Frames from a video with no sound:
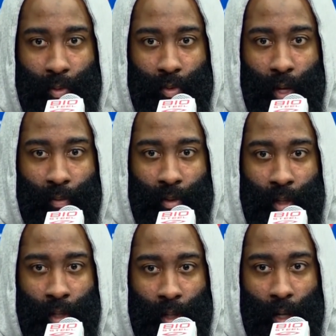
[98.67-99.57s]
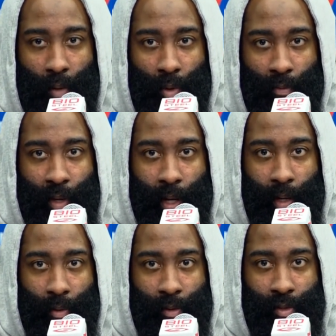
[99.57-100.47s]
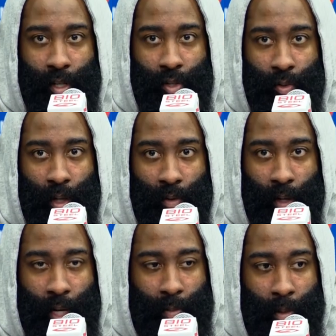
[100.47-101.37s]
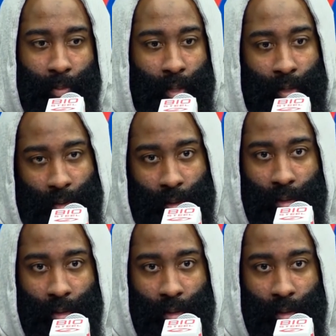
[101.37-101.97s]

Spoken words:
You have a rough night, a rough stretch, or whatever the case may be.